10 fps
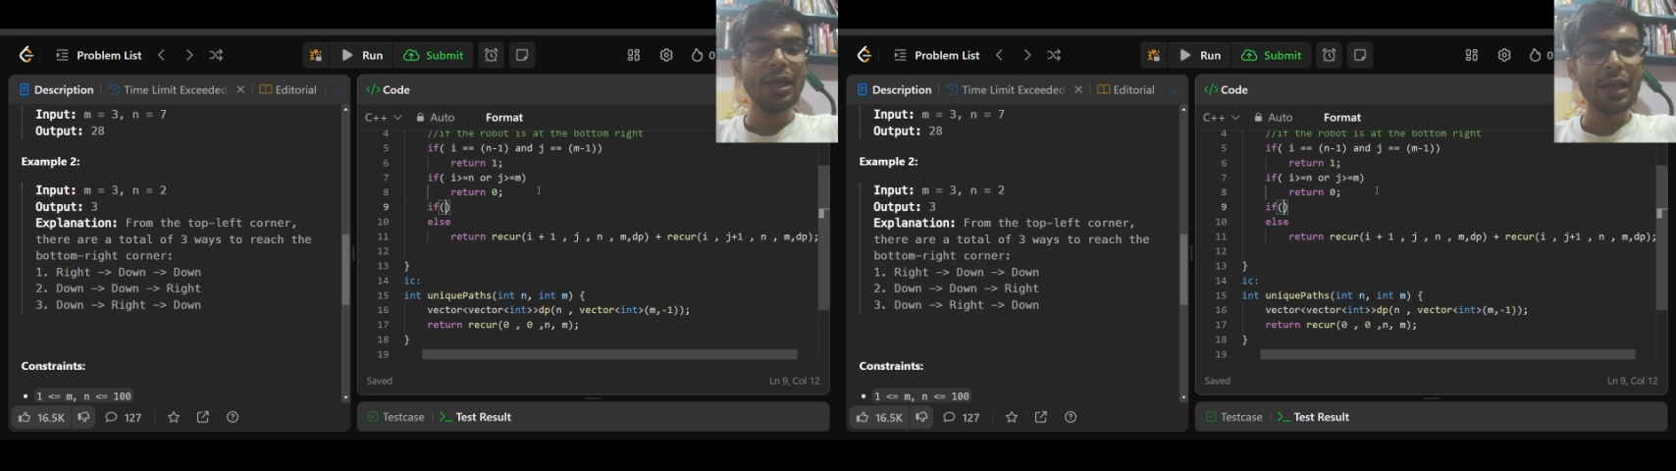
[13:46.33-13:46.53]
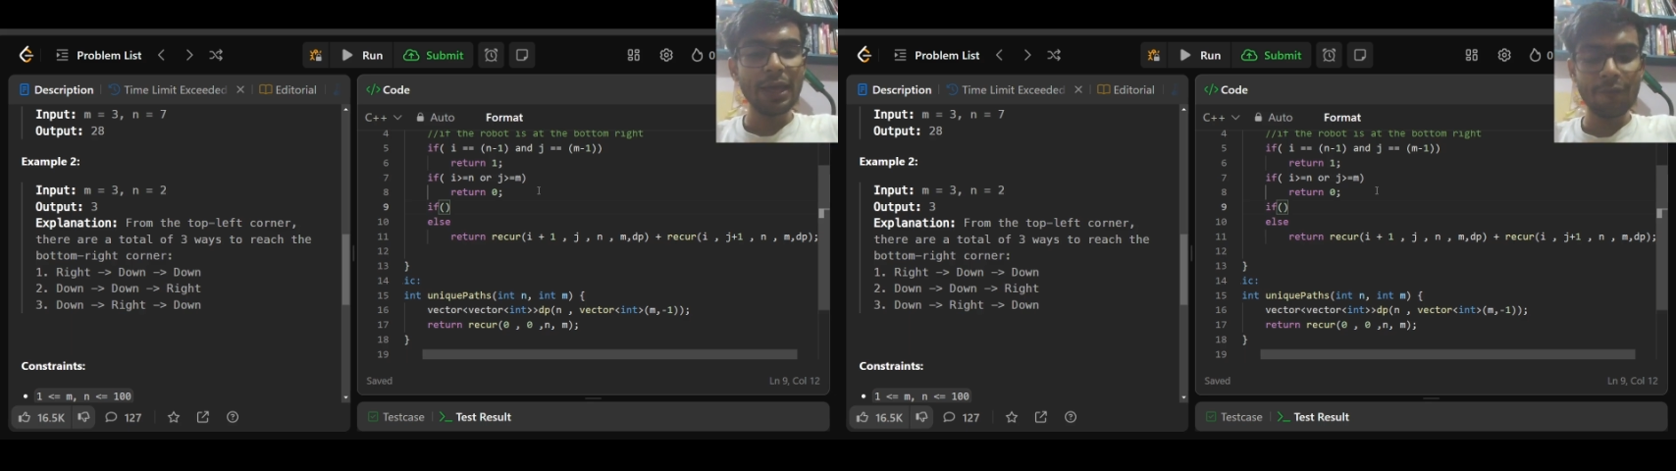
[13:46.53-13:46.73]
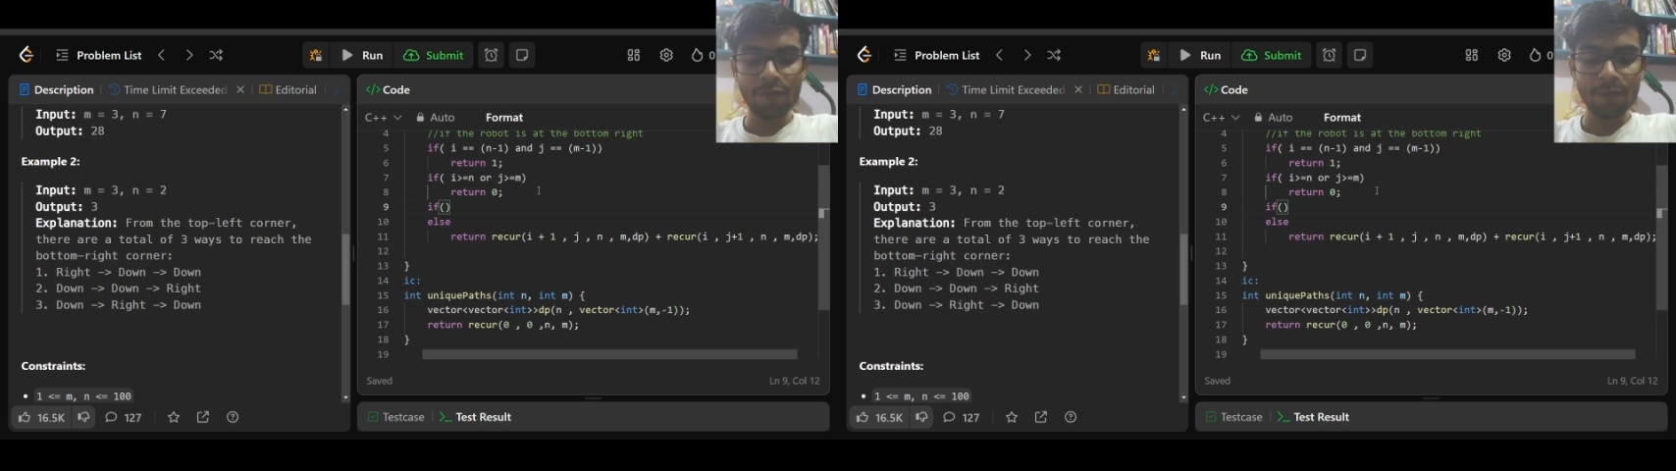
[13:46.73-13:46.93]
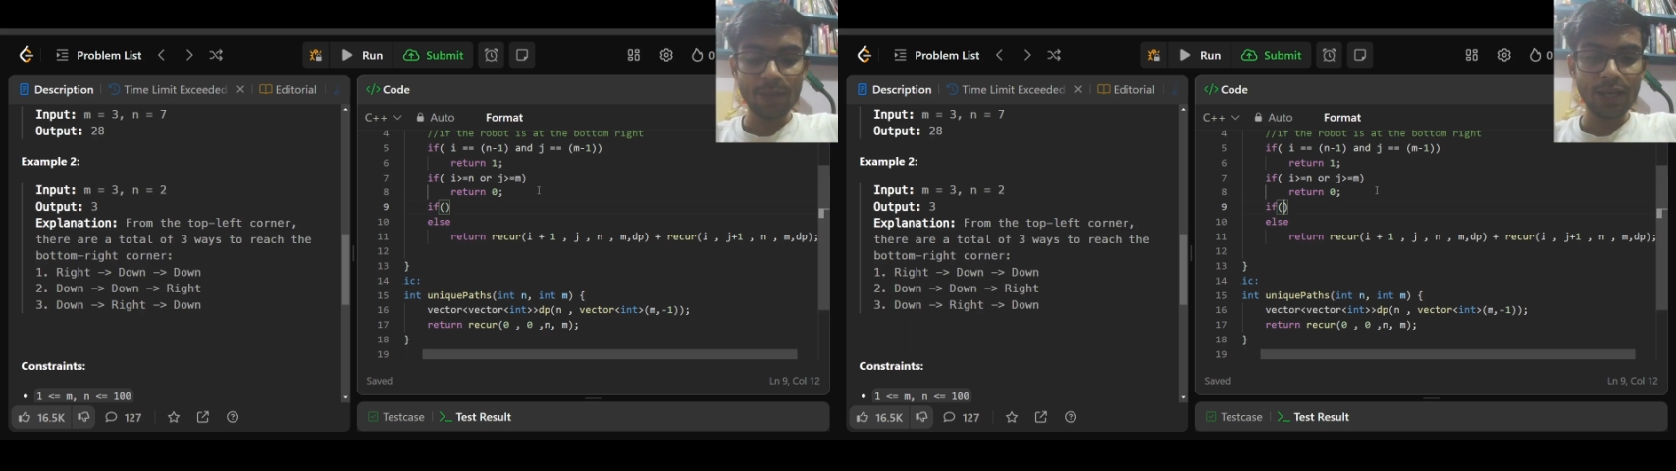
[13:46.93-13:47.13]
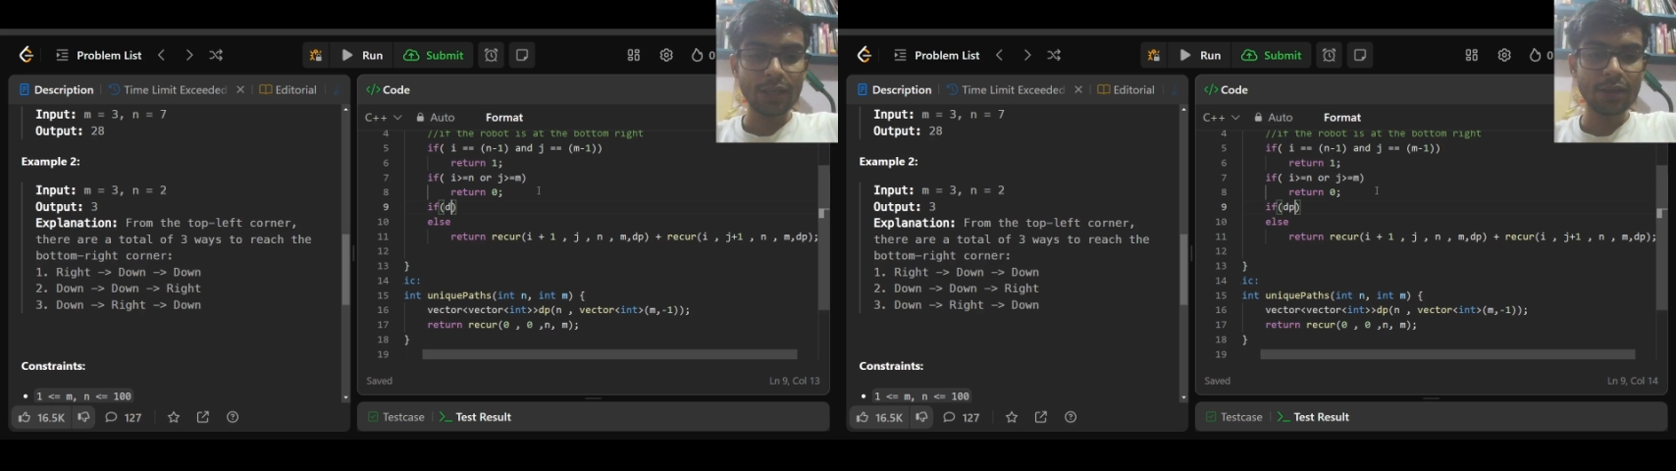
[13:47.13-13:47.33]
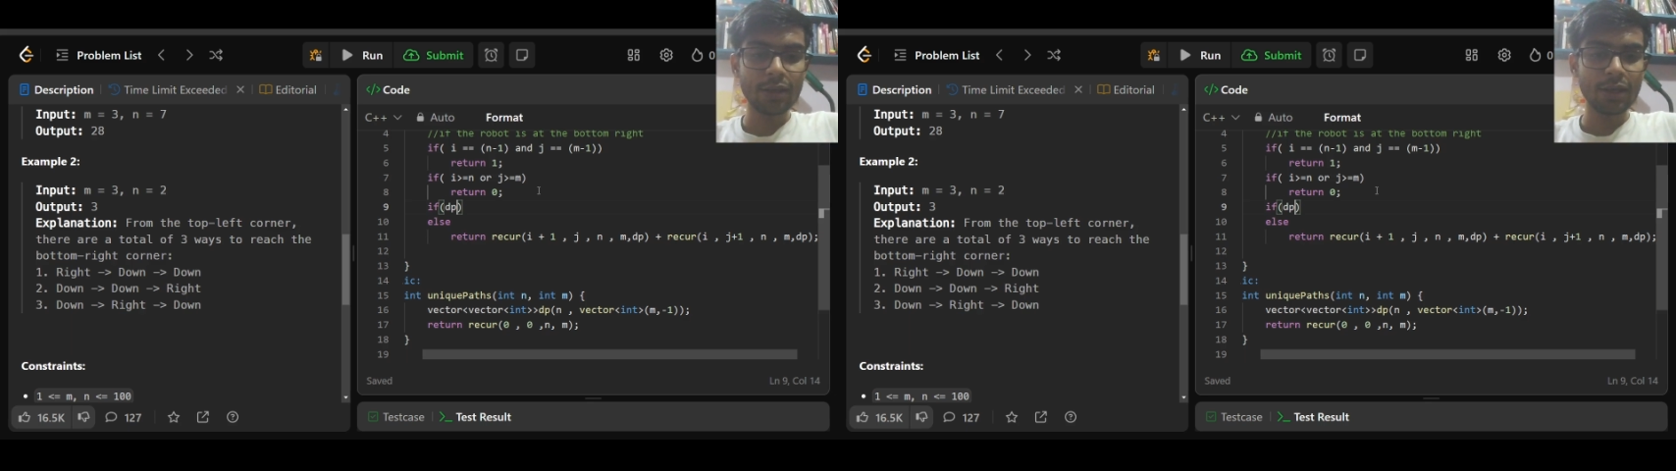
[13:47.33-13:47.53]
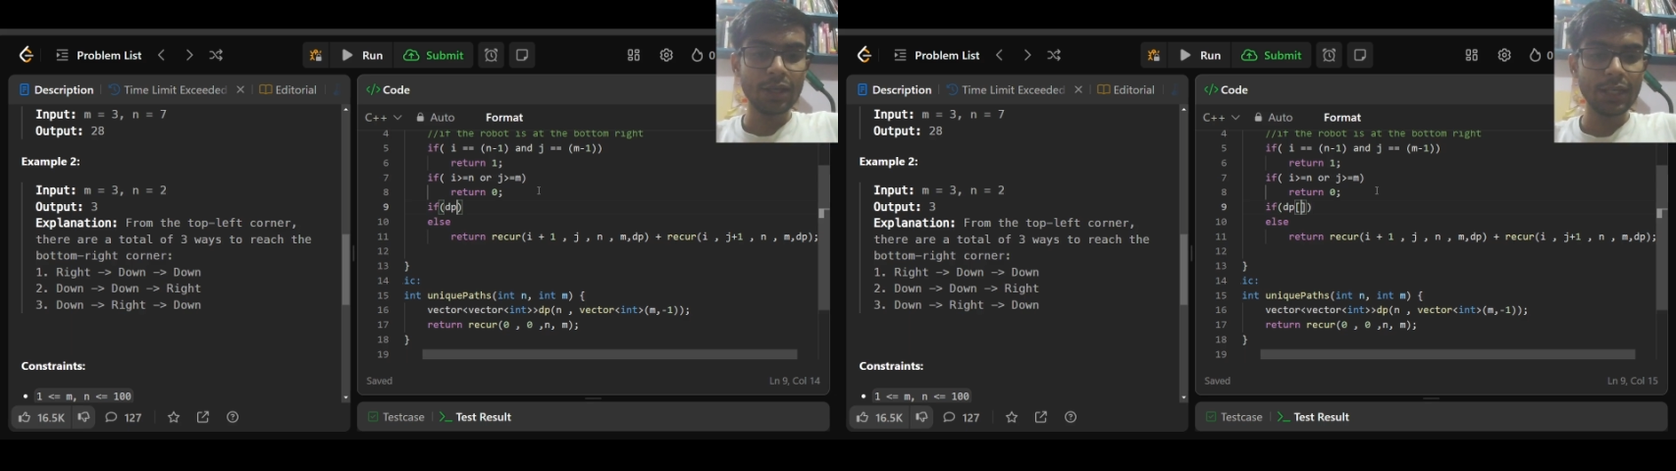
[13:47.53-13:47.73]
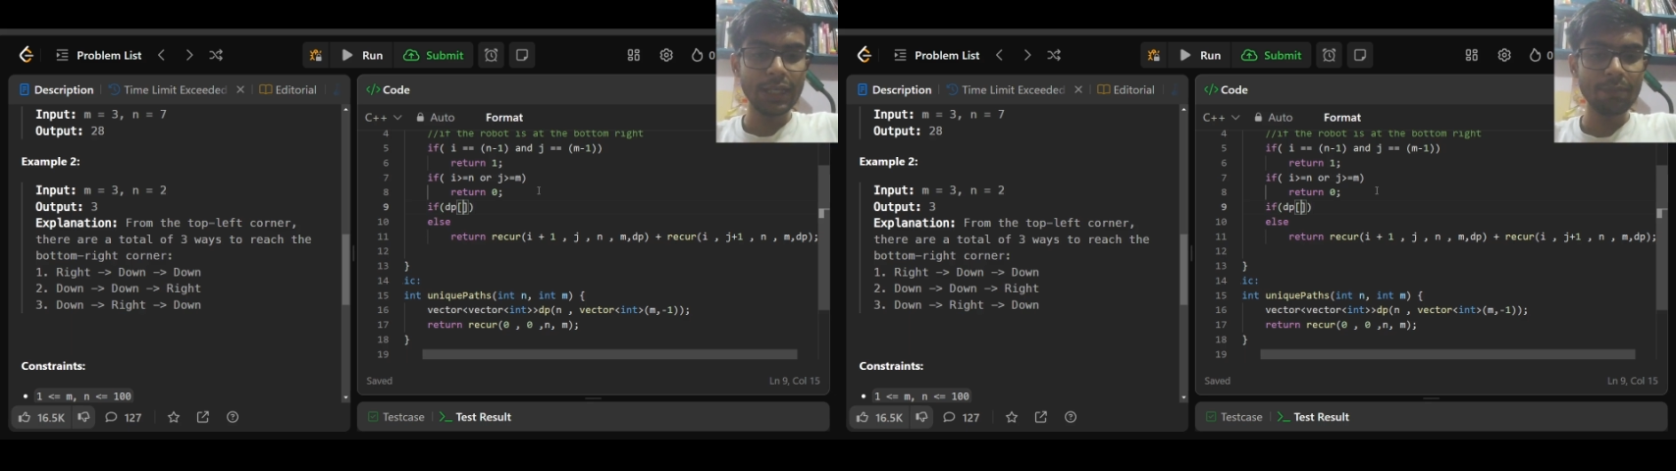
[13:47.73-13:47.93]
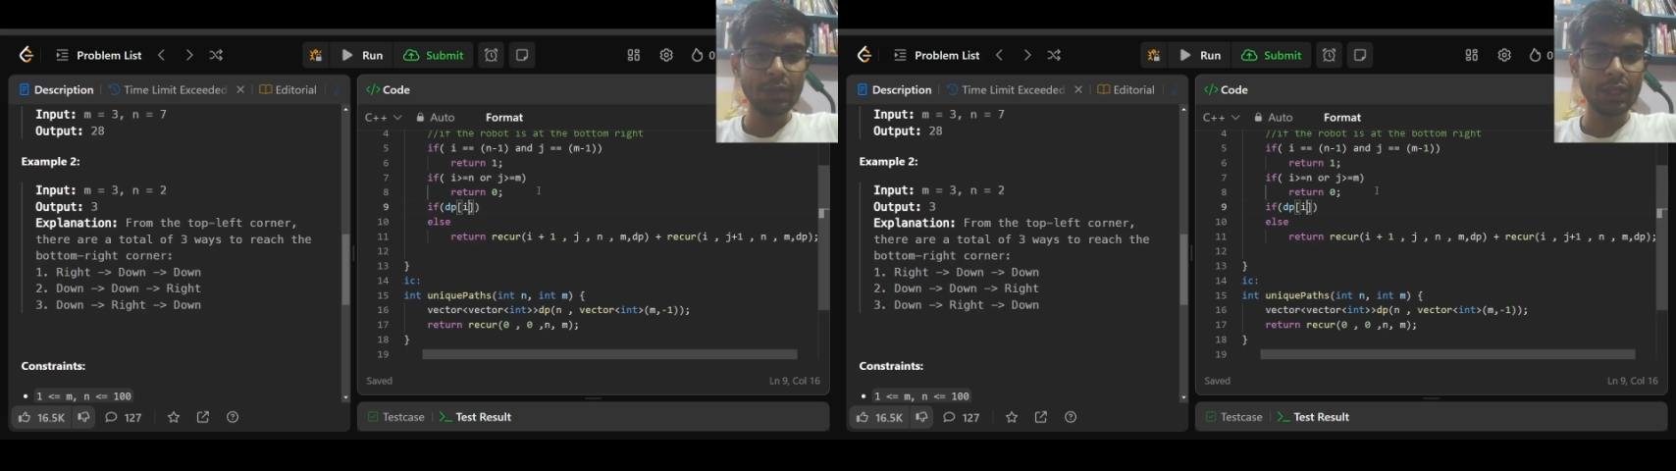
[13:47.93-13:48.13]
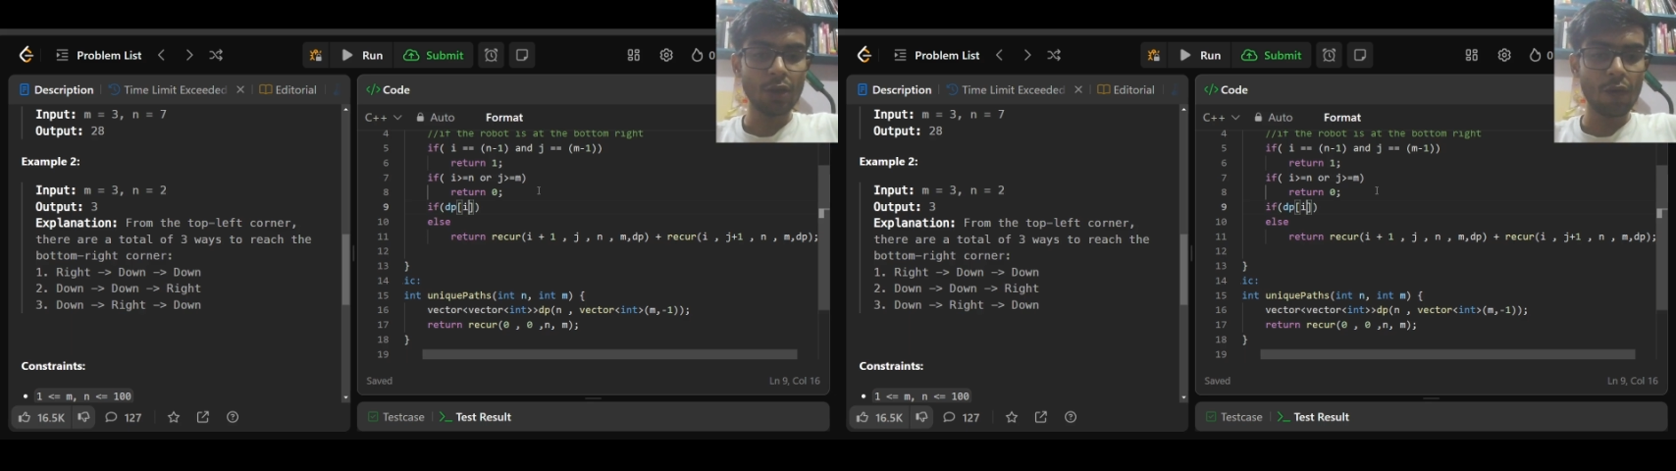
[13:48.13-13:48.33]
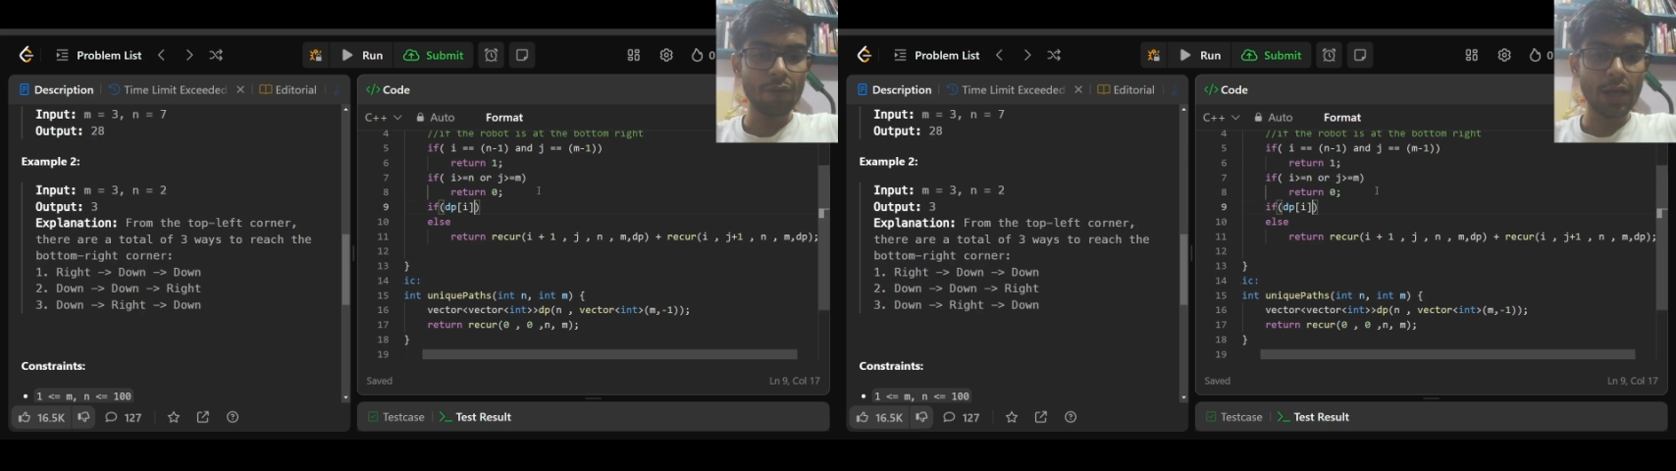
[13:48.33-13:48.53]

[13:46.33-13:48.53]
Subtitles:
if my current DP of